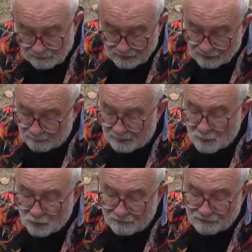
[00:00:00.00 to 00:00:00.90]
well, that could be
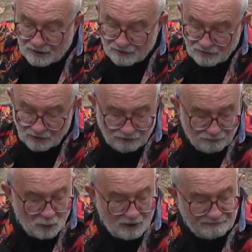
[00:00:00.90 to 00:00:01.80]
more interesting. There's a lot
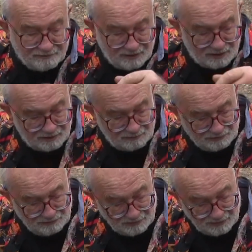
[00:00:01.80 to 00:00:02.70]
of white there.
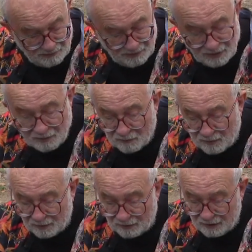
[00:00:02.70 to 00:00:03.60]

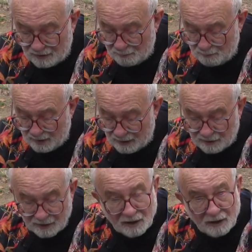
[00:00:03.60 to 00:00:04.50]
We could either make the
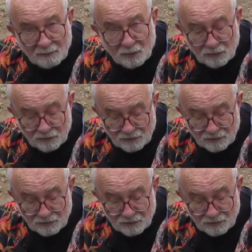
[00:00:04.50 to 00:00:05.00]
cardboard